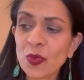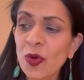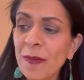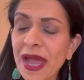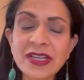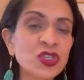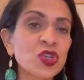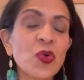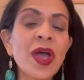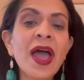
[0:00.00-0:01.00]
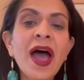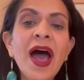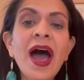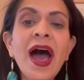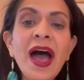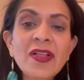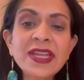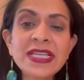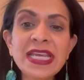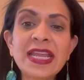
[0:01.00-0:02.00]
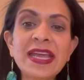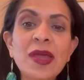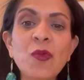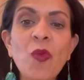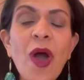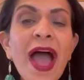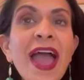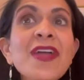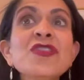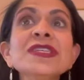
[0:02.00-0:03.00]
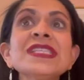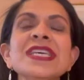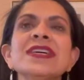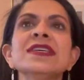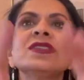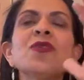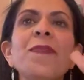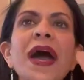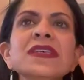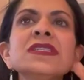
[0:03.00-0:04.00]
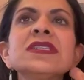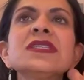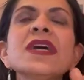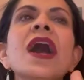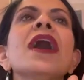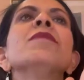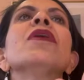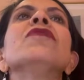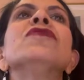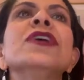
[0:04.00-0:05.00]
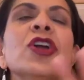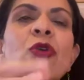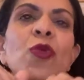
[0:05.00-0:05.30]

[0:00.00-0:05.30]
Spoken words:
We're back to holiday dating and why this is the best time of year.